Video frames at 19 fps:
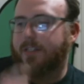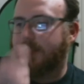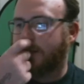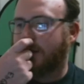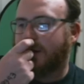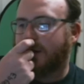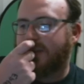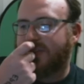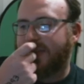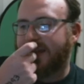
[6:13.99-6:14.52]
So you
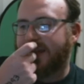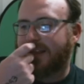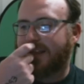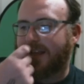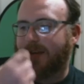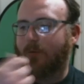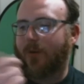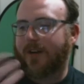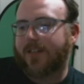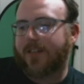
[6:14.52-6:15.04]
got to think
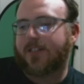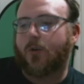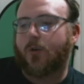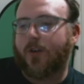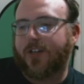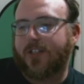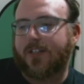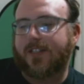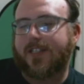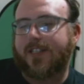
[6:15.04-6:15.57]
like, what is the
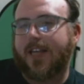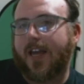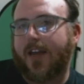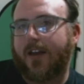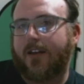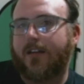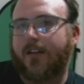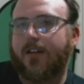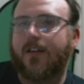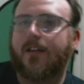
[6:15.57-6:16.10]
question
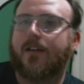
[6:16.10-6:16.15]
saying?